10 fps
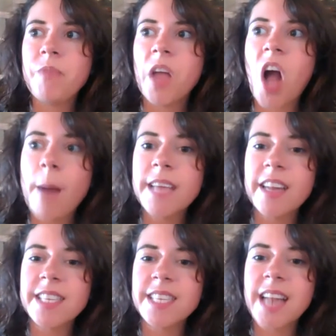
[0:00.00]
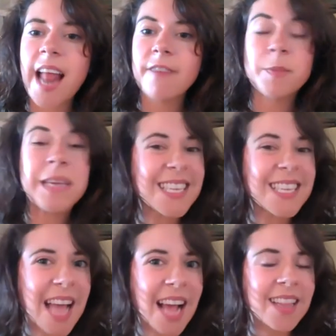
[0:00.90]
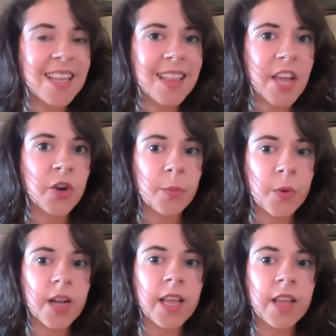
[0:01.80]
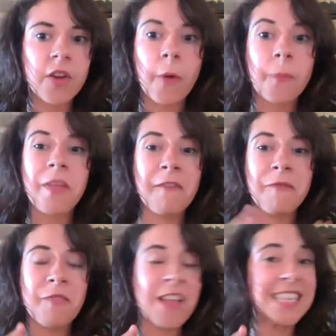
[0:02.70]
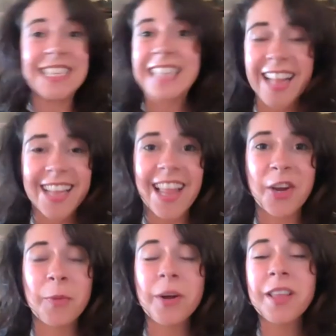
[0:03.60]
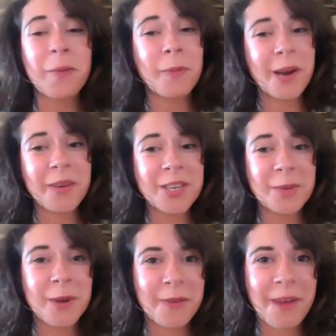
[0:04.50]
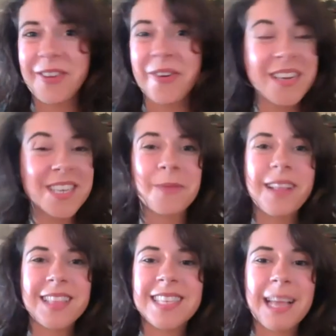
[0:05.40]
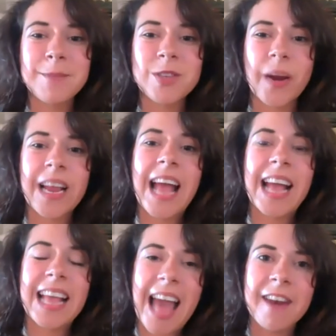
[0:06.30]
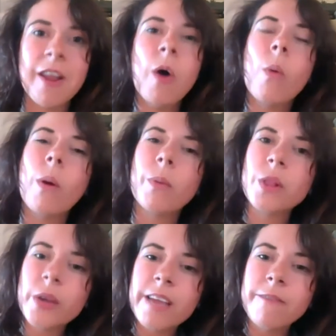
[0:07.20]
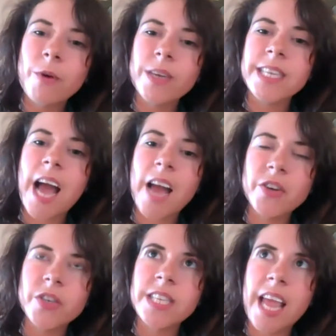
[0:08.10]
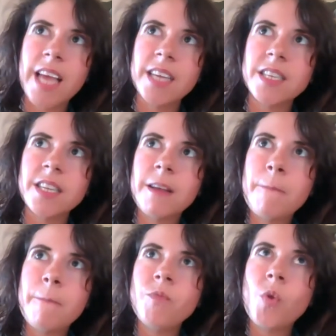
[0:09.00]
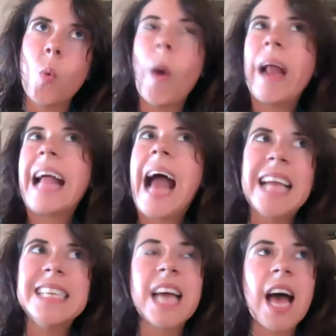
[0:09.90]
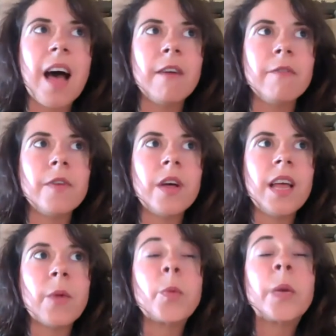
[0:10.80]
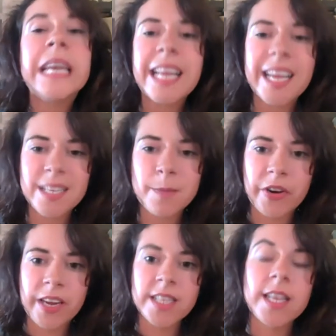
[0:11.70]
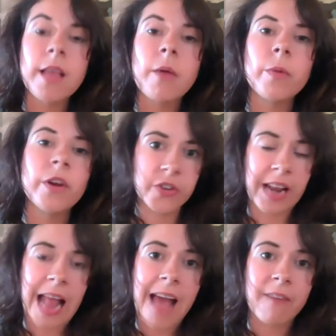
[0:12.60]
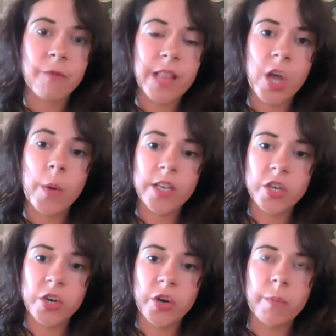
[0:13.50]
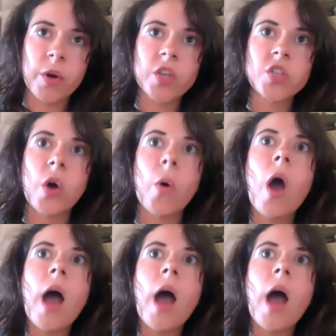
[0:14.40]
a comp title does not have to be exactly like your book. You know, if it's exactly like your book, then we don't need your book, right? You don't need to write the same story again. What we're looking for is to understand what kind of reading experience readers are going to have when they go into your book. So